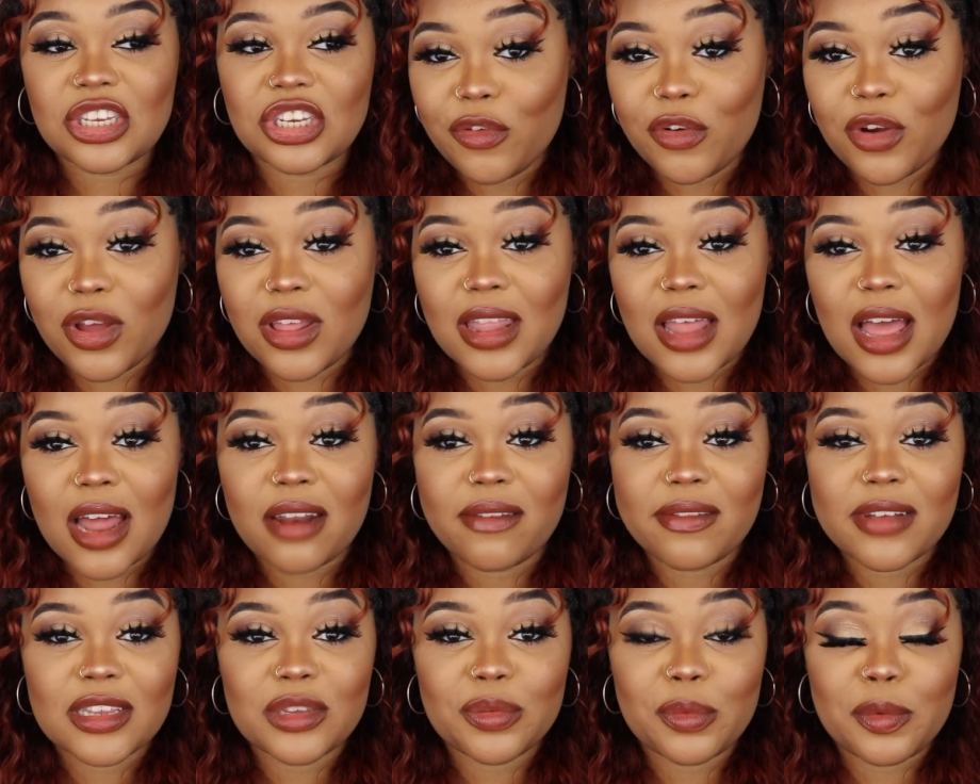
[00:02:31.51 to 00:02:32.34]
For a lot
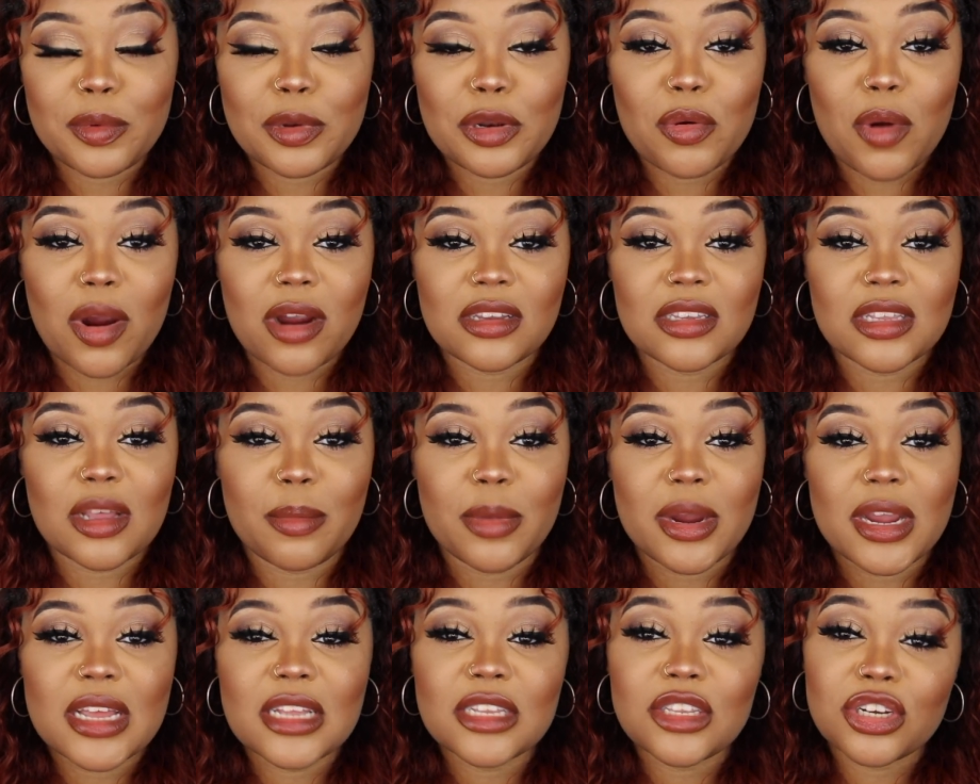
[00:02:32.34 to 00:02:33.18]
of us when we do our
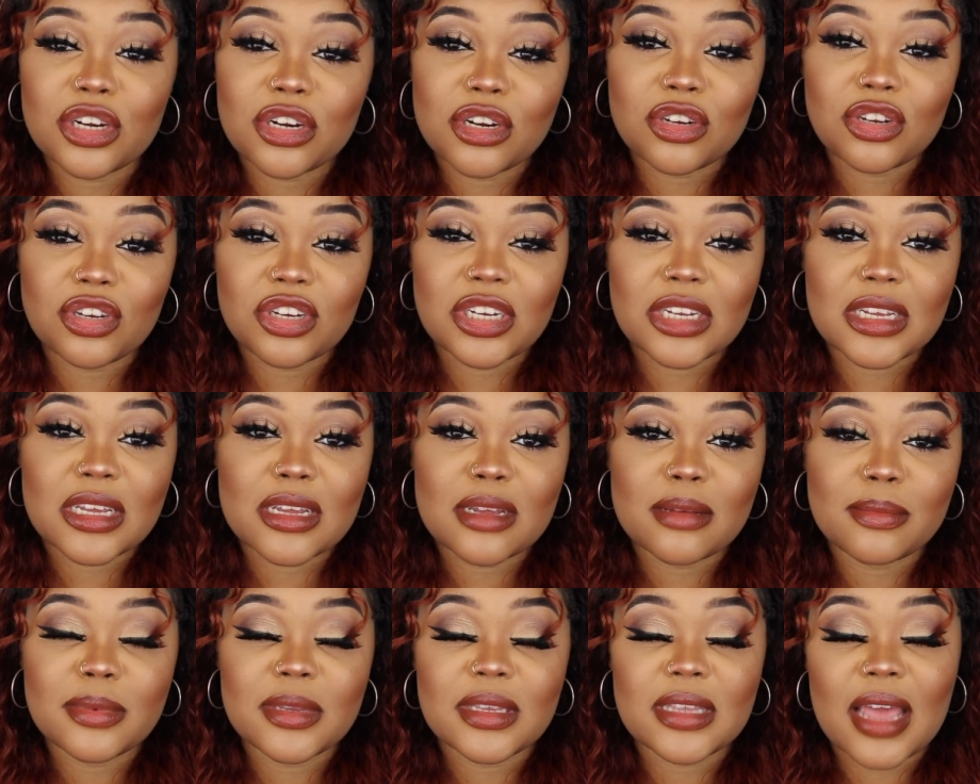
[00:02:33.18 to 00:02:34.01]
summer
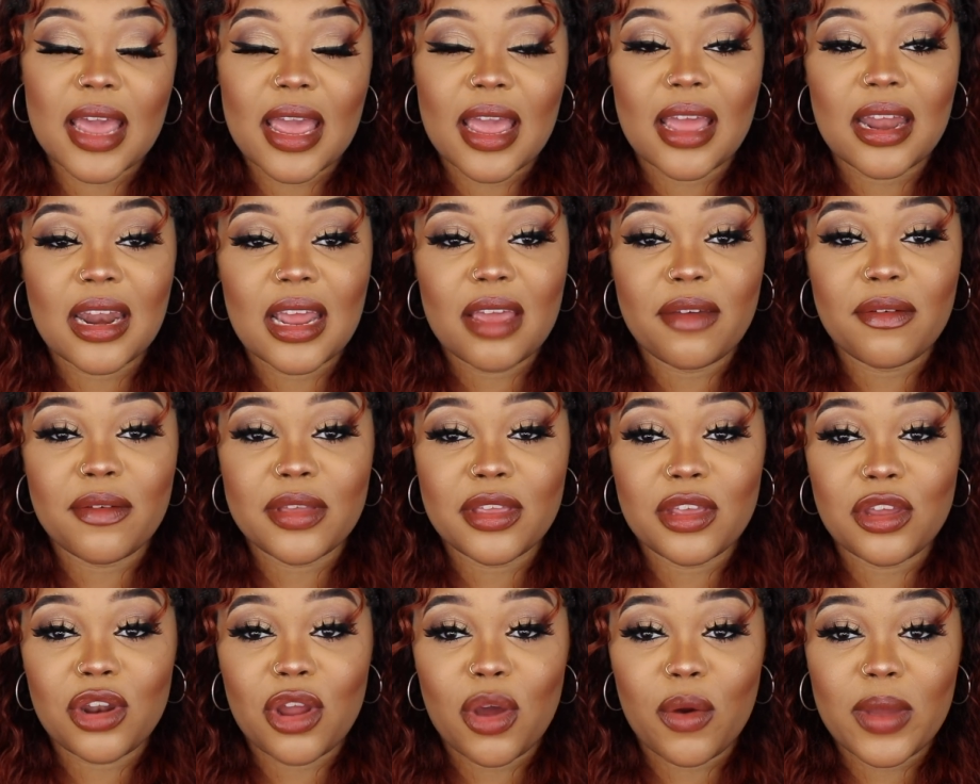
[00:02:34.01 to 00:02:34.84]
internships, and
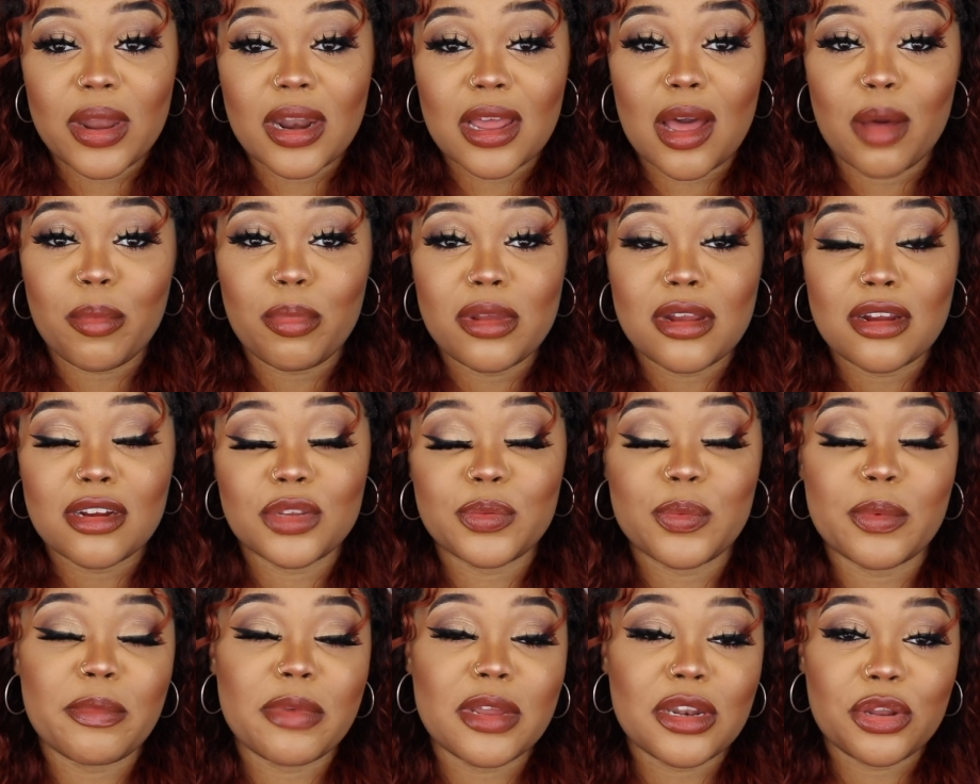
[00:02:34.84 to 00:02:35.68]
even, you know, in a couple years
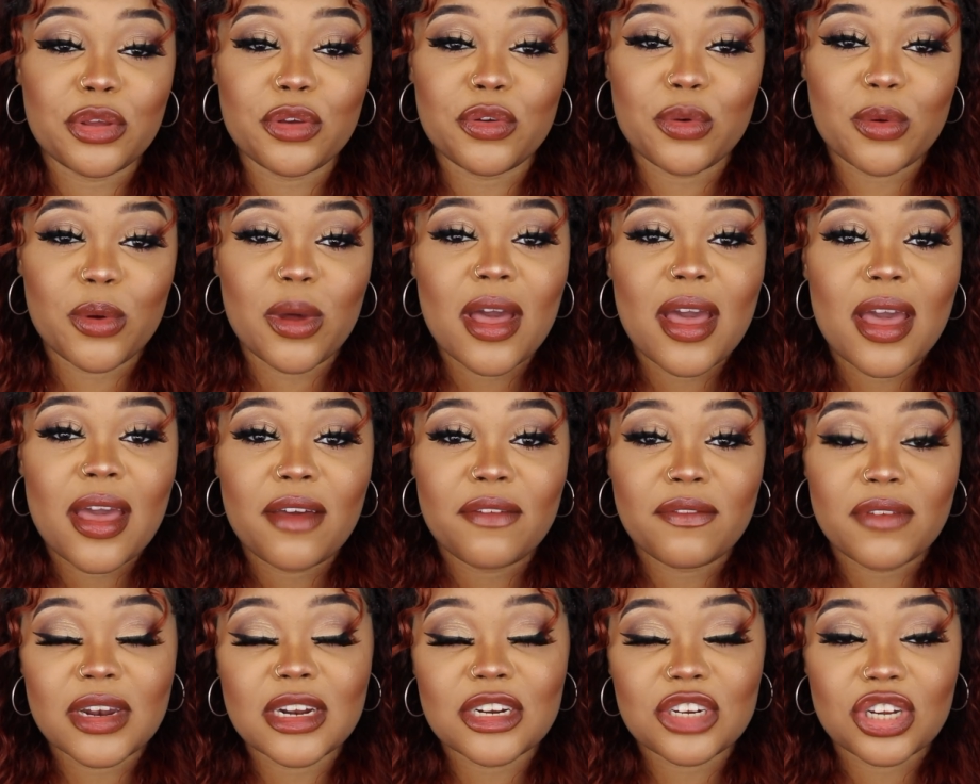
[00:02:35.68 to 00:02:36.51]
when we do
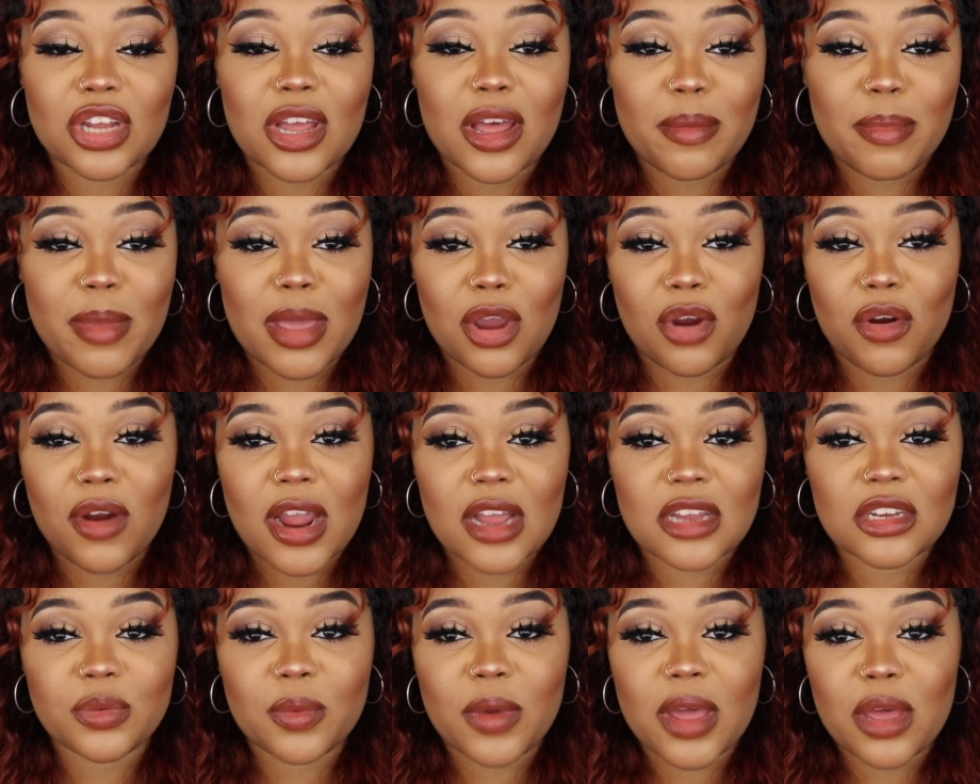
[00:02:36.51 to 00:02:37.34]
finish up and
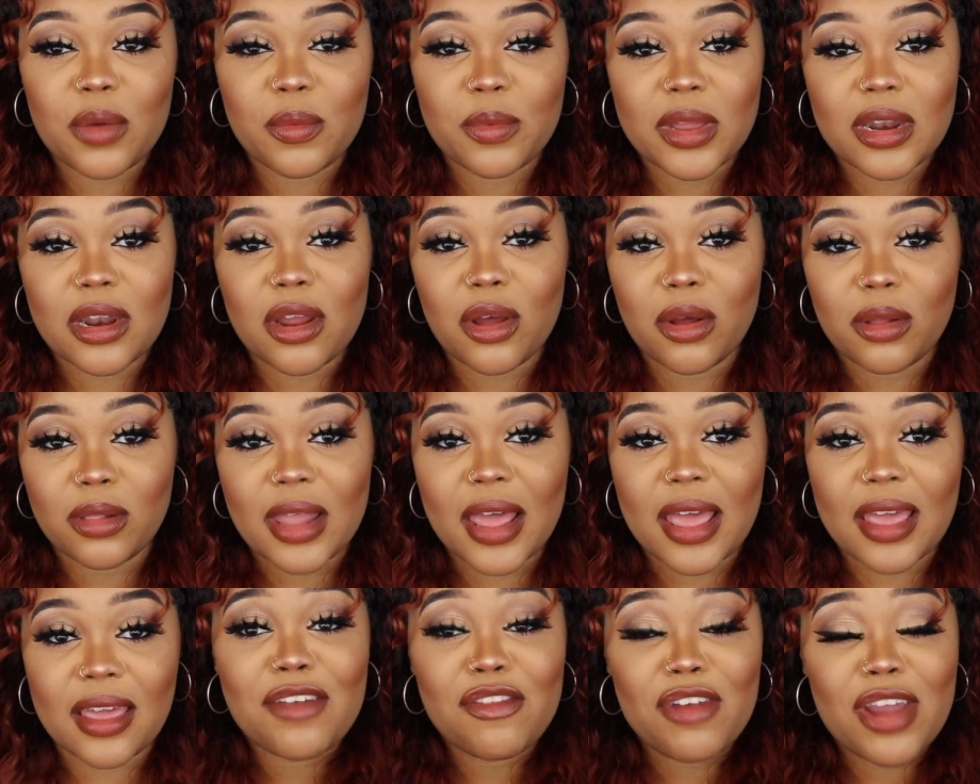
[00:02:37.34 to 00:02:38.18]
graduate, we know
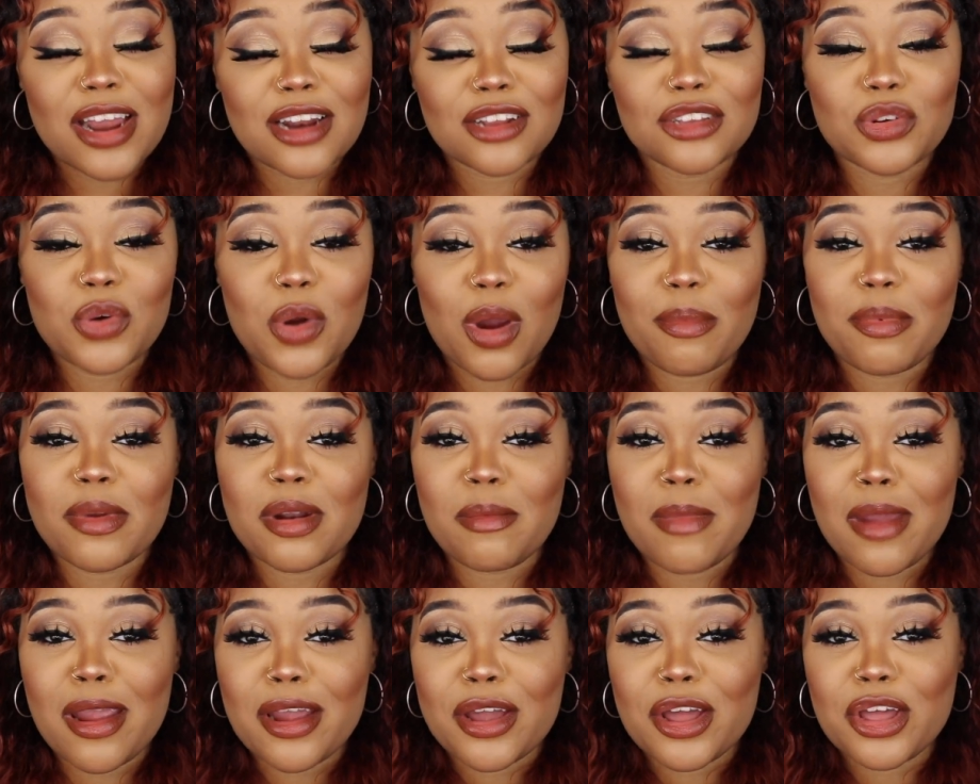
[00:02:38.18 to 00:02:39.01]
like if you're headed to corporate
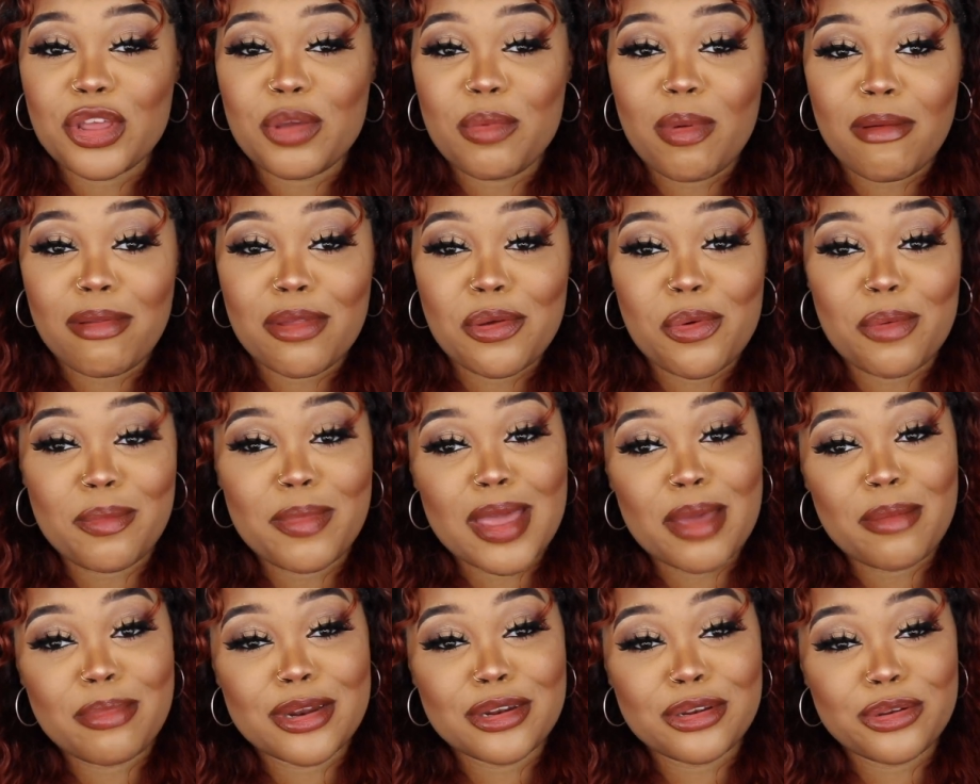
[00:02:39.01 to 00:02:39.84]
America, you probably won't
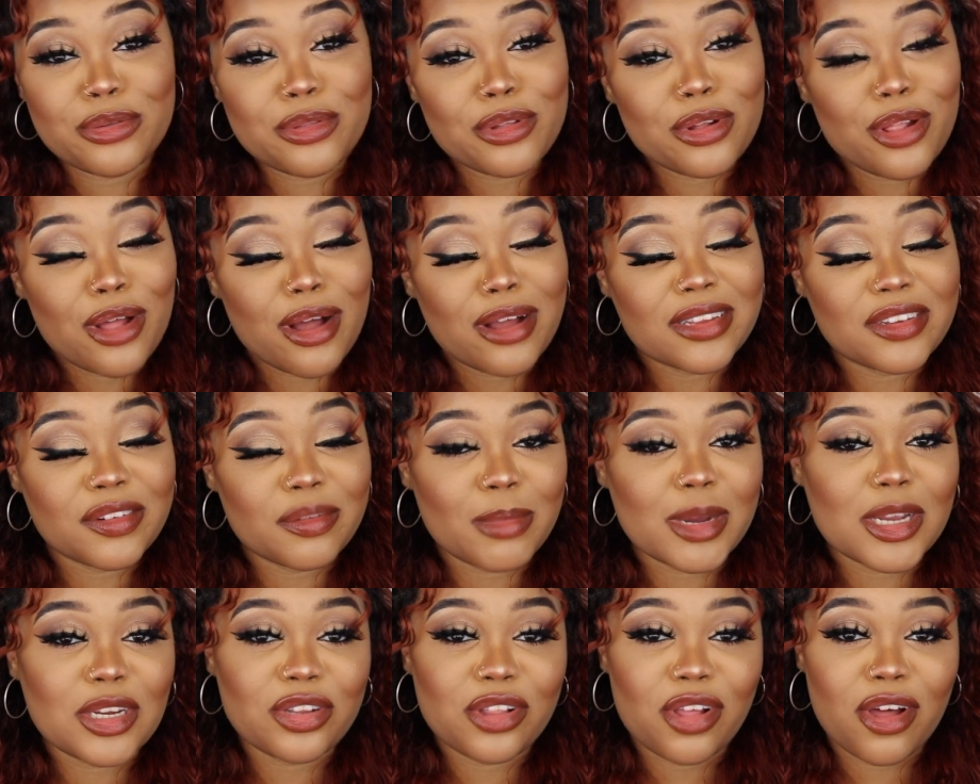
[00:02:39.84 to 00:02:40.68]
be able to do the claws for
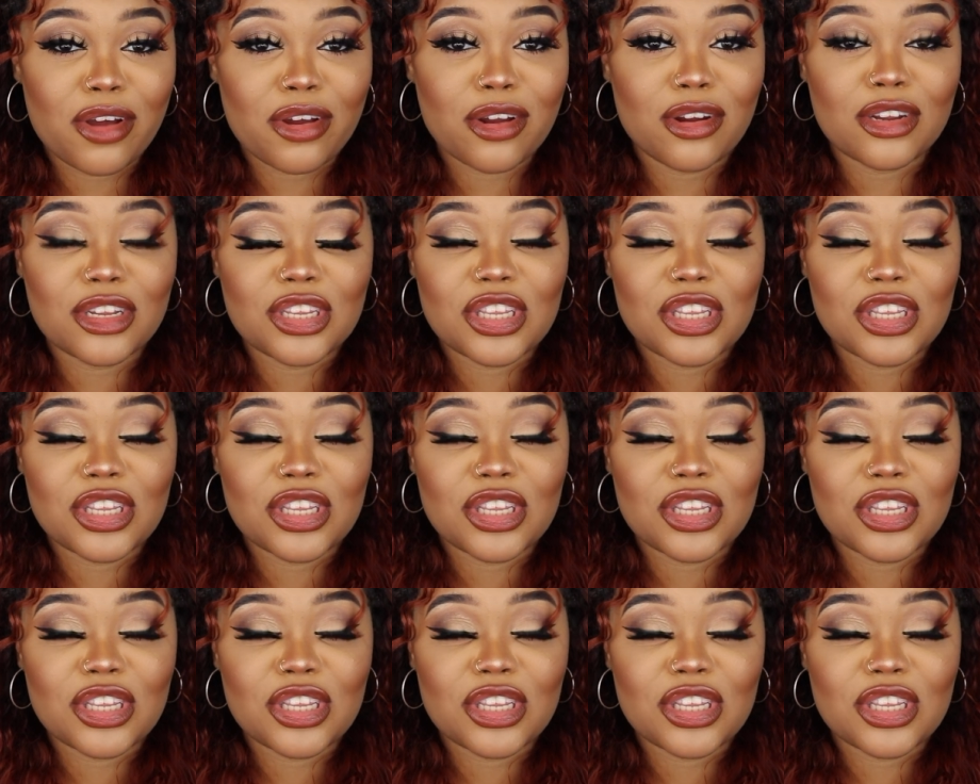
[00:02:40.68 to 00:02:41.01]
much longer.